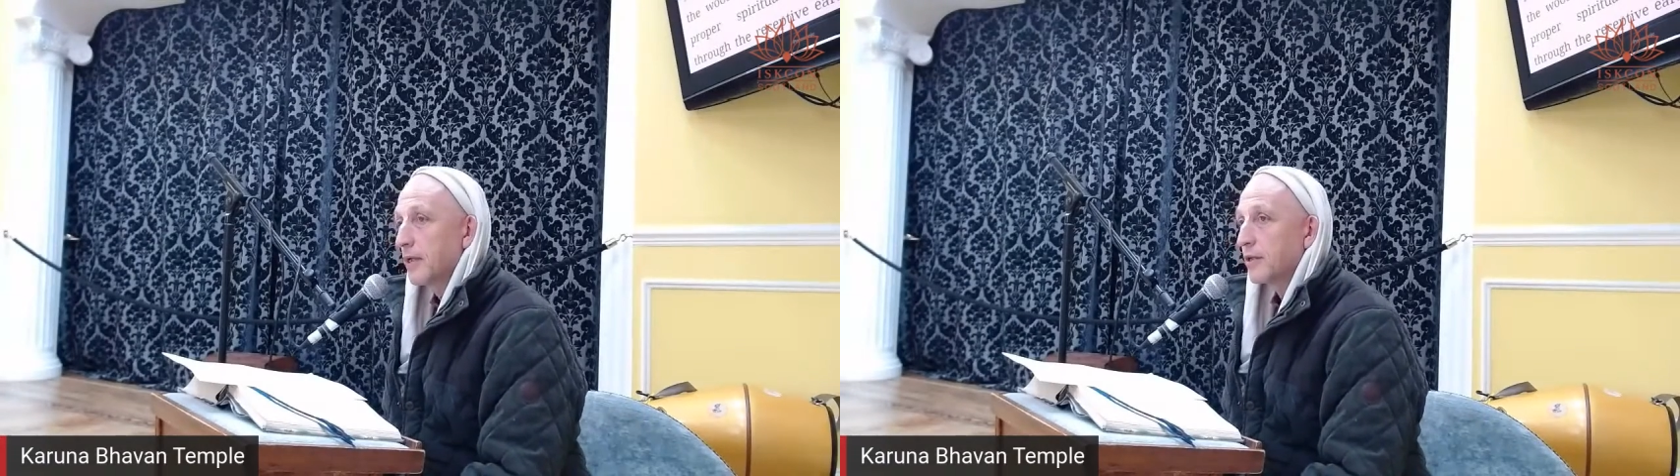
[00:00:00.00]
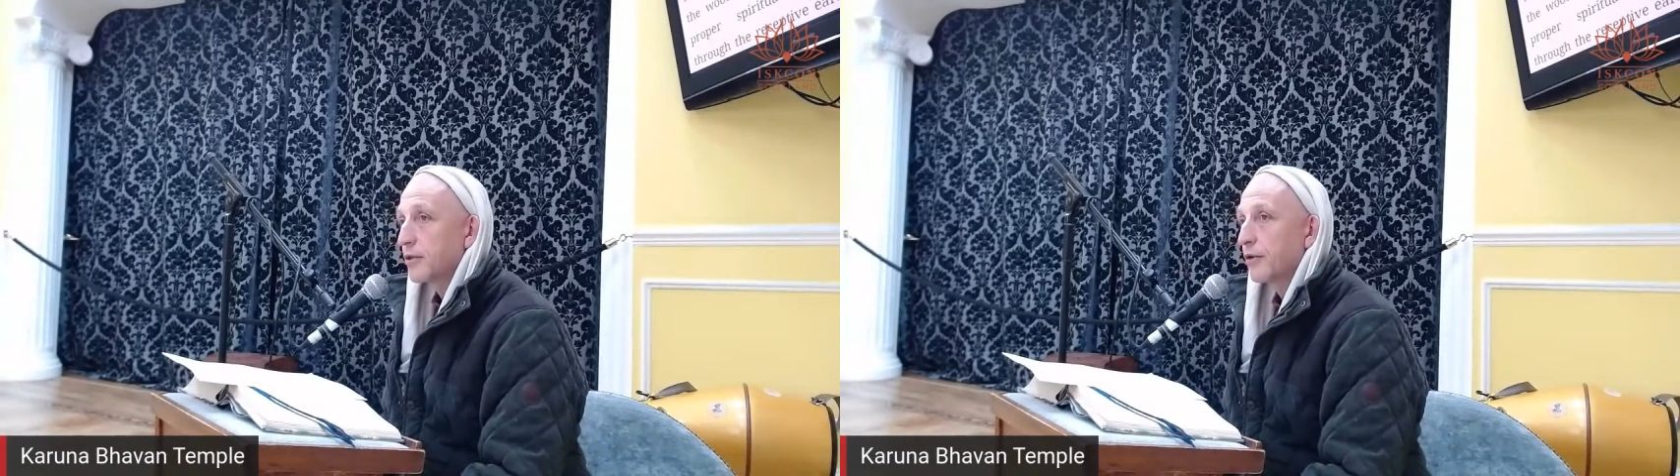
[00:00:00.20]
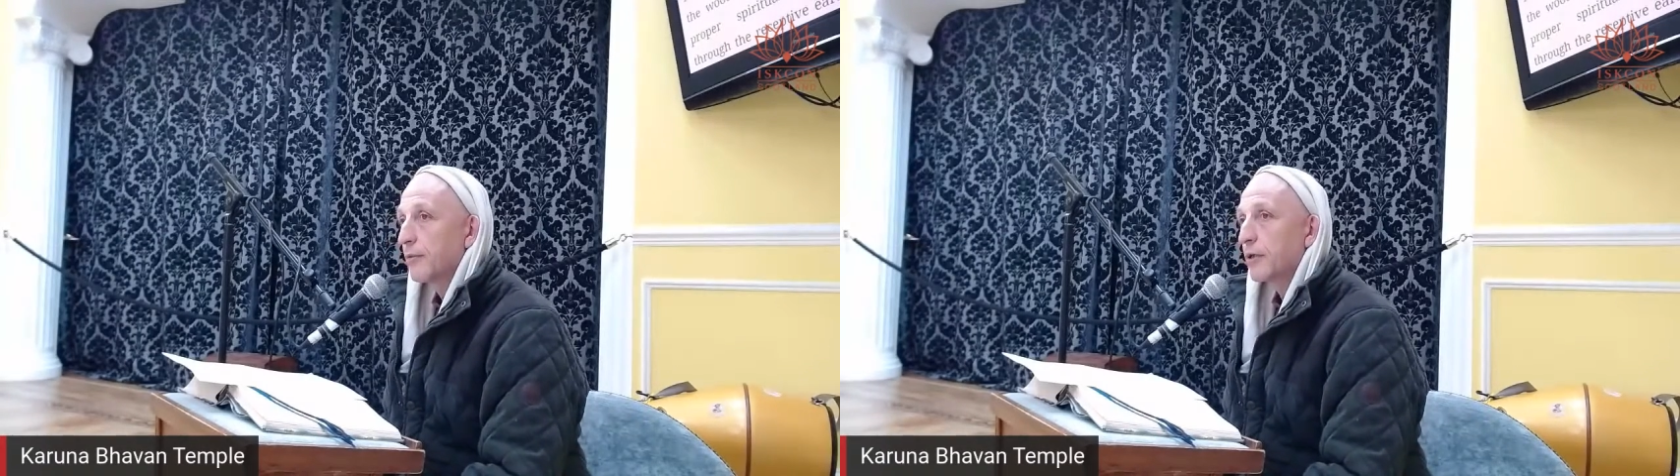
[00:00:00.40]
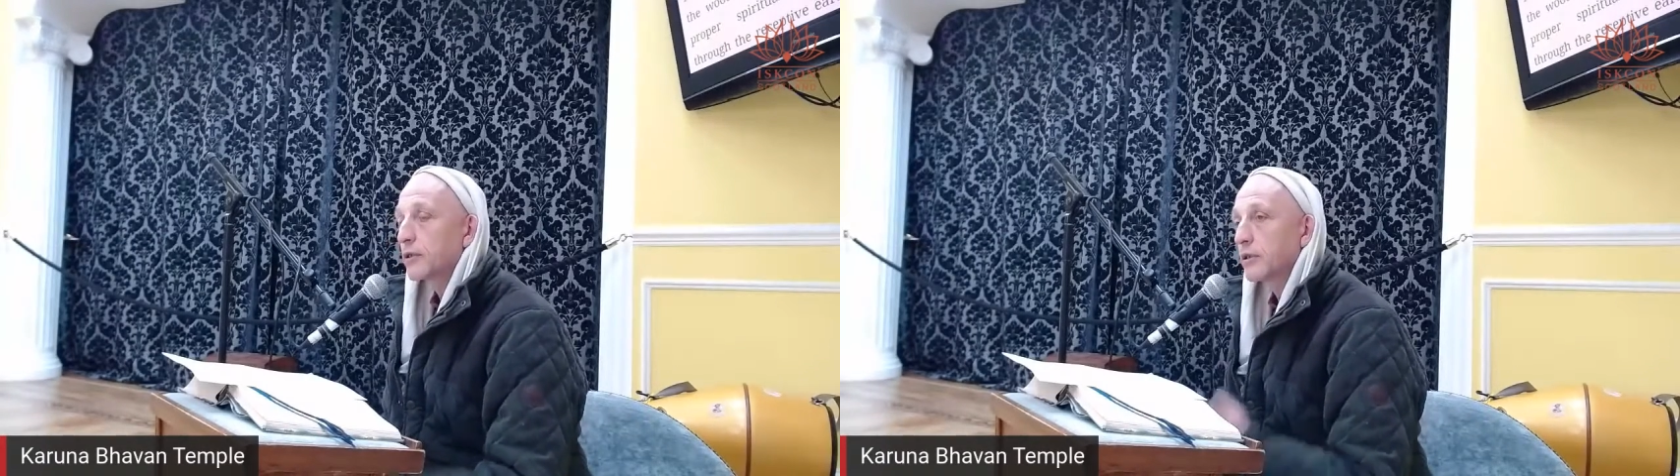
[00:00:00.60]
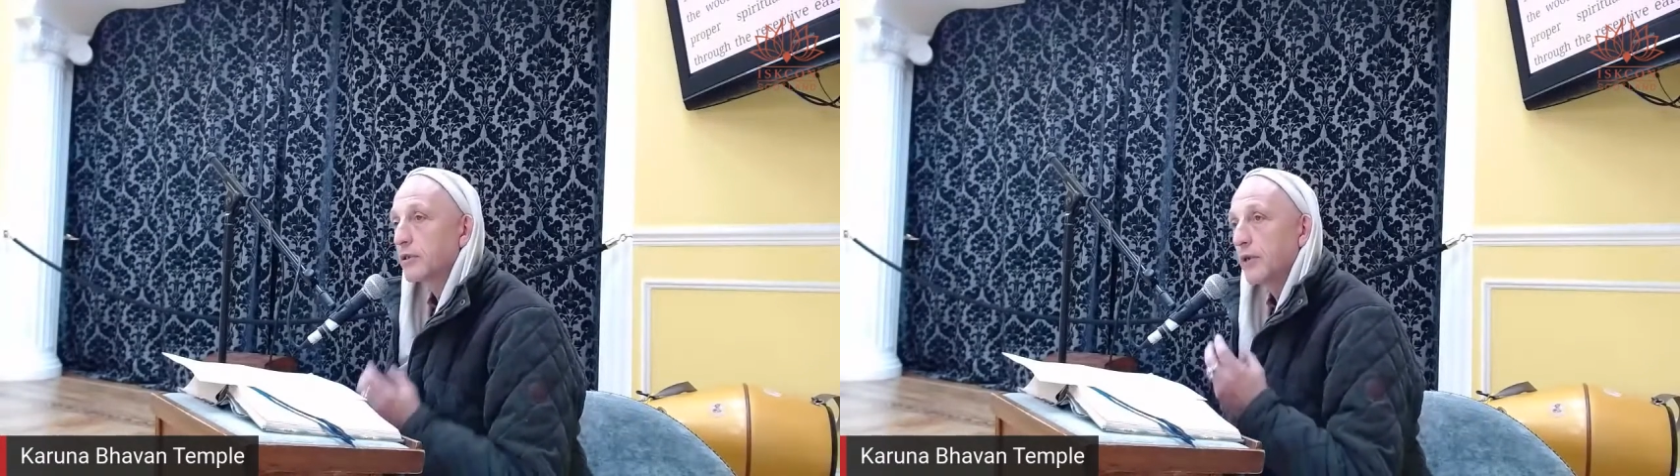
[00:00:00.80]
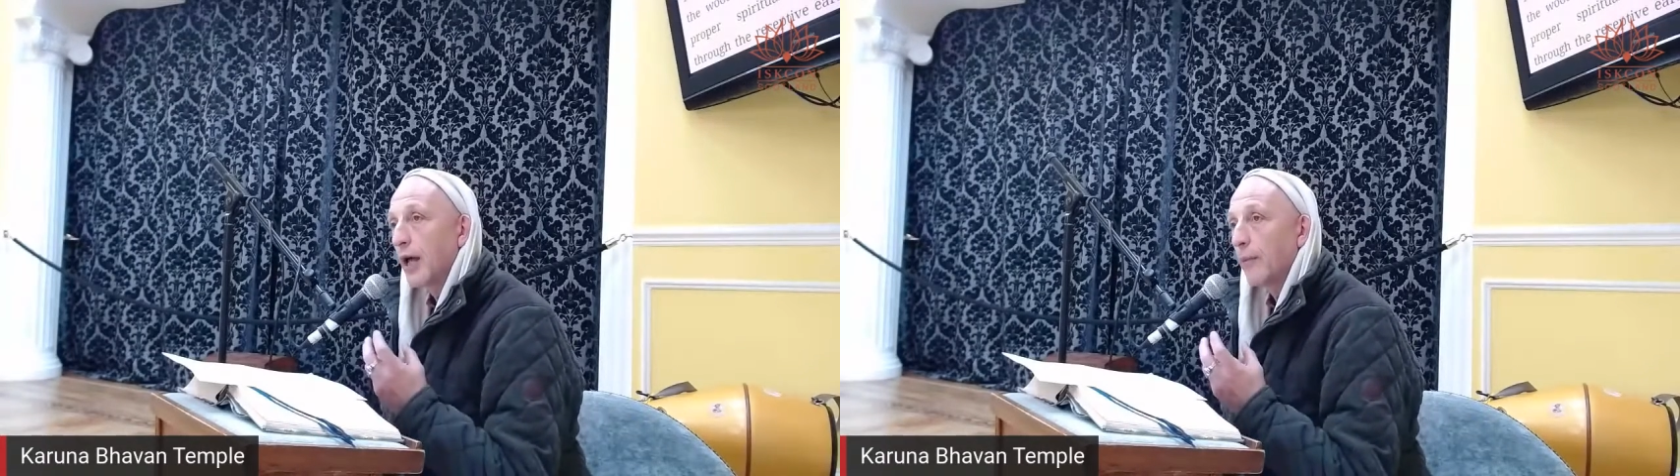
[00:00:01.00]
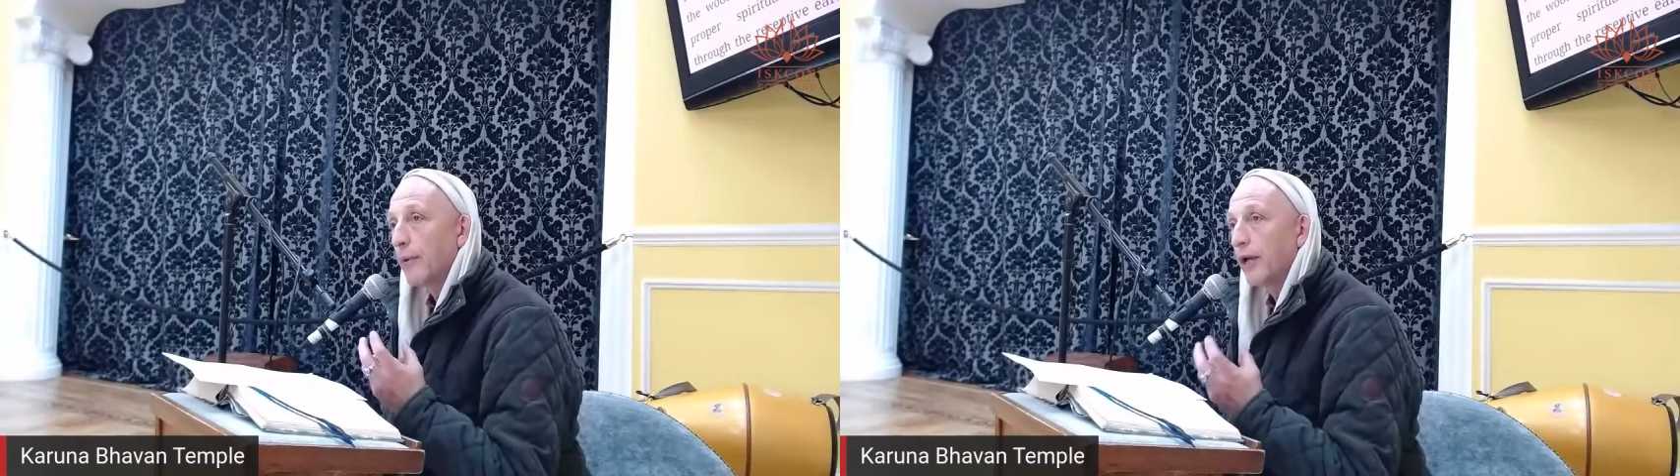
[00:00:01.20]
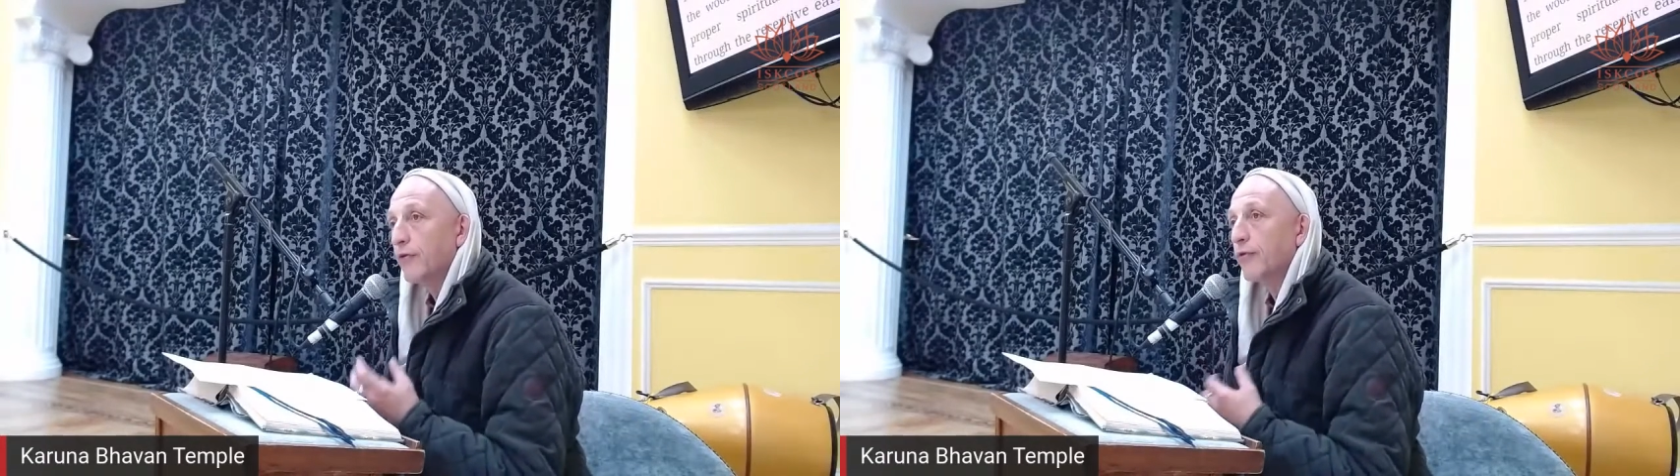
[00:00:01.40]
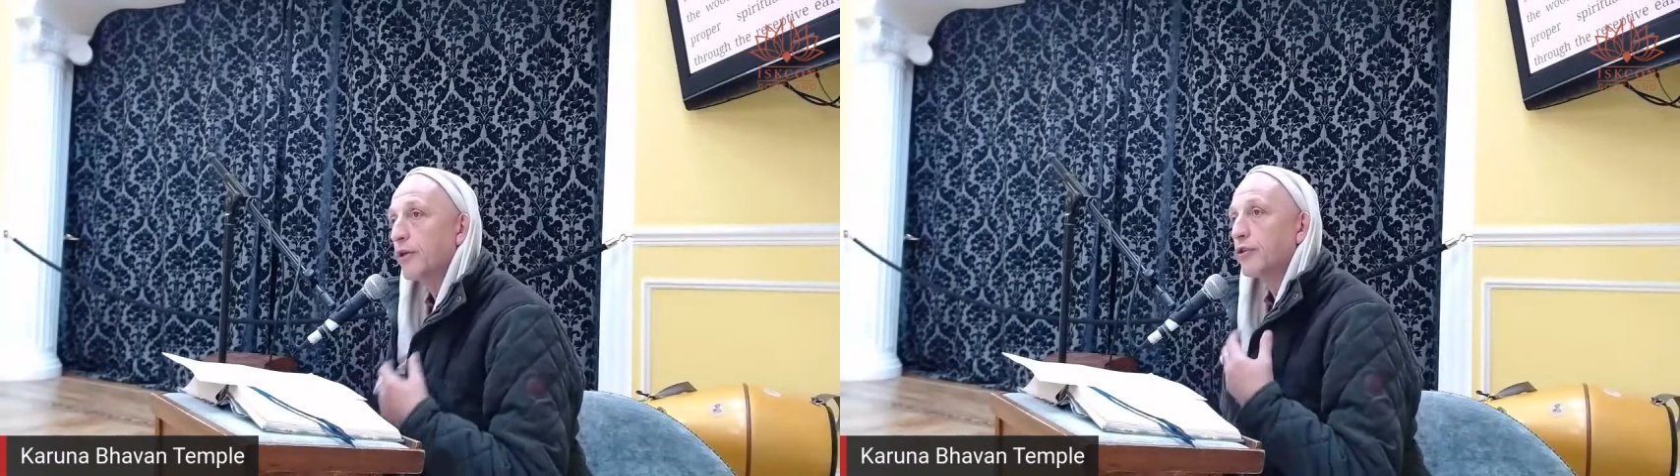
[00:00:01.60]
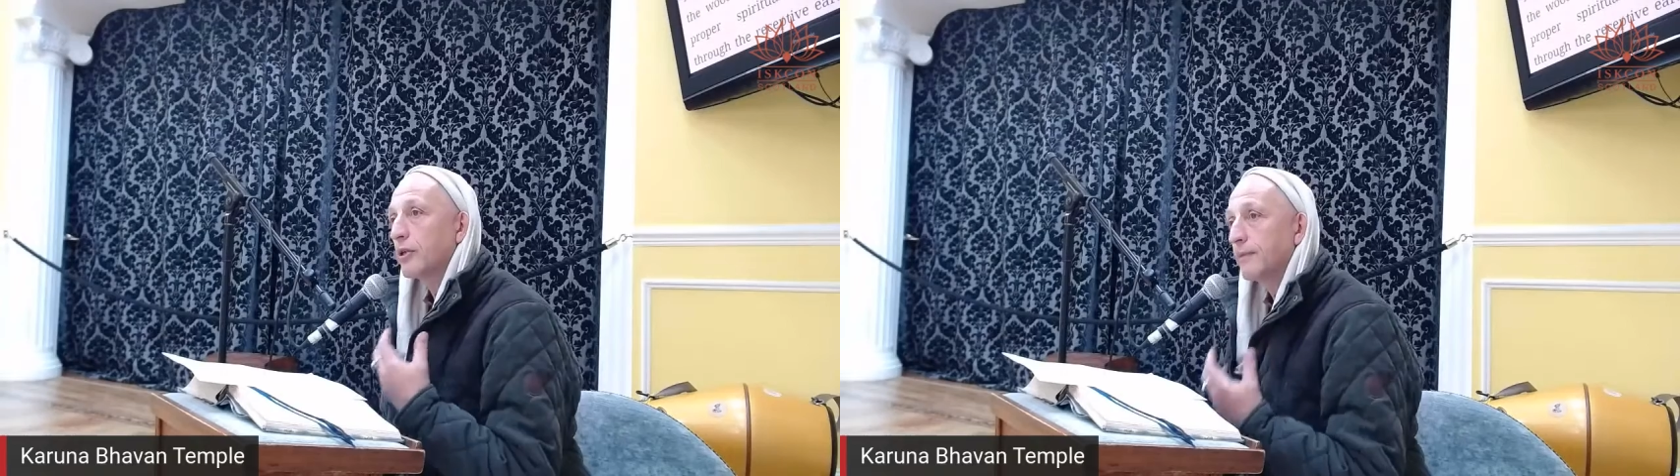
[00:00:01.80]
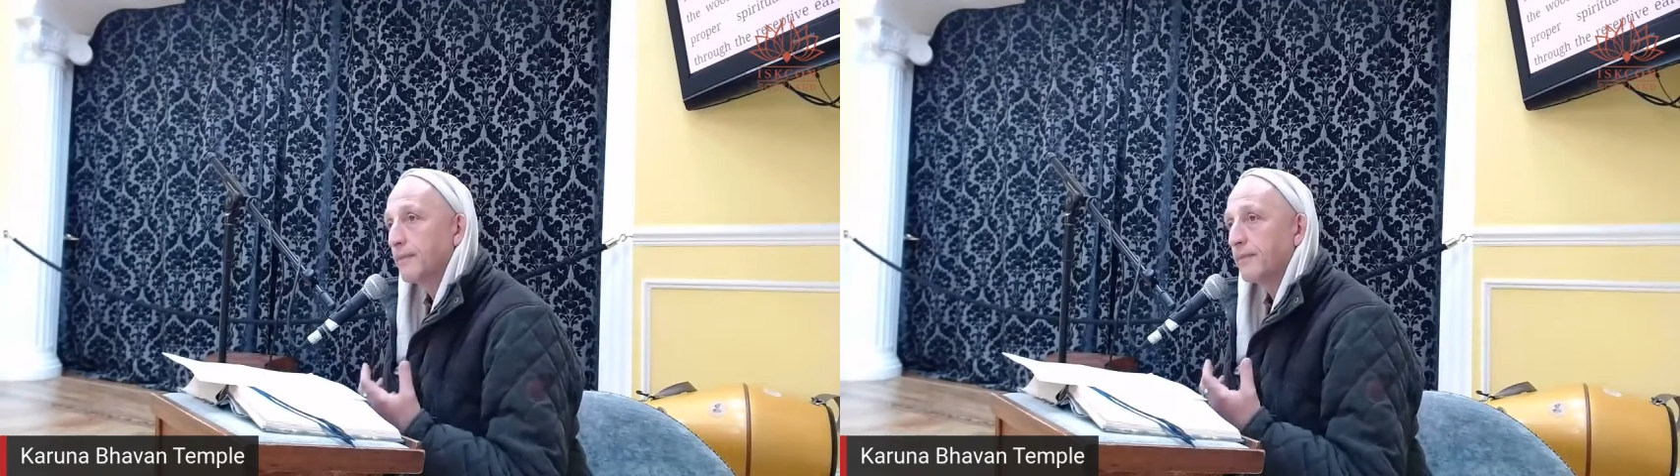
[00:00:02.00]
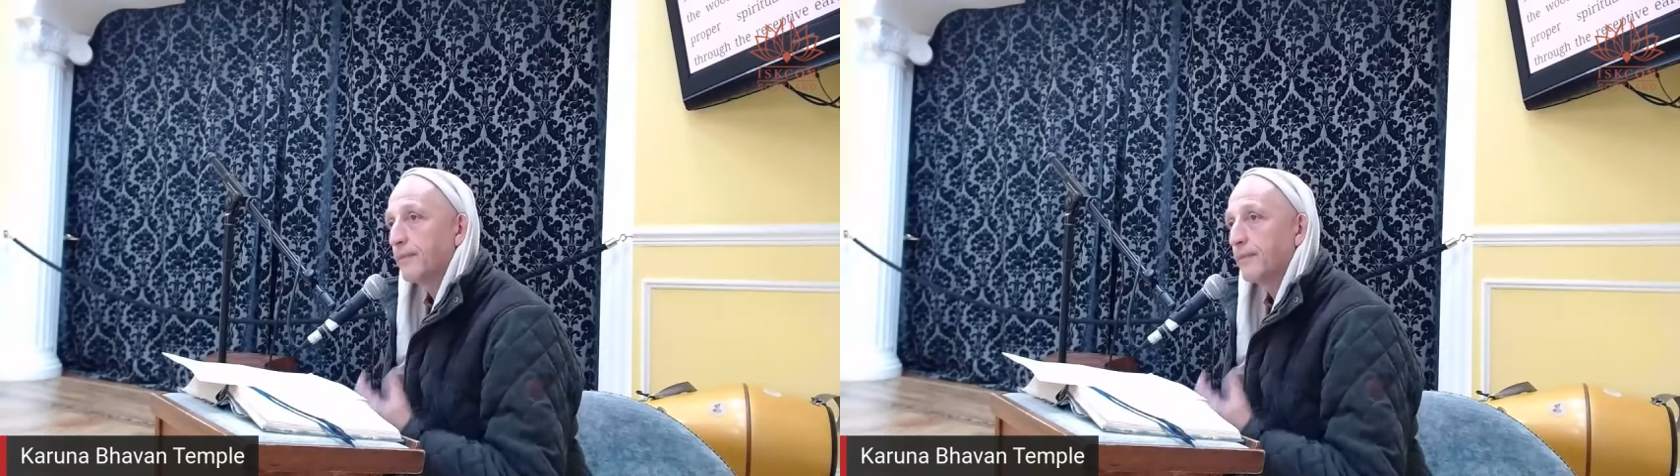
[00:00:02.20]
So the books are to help enriching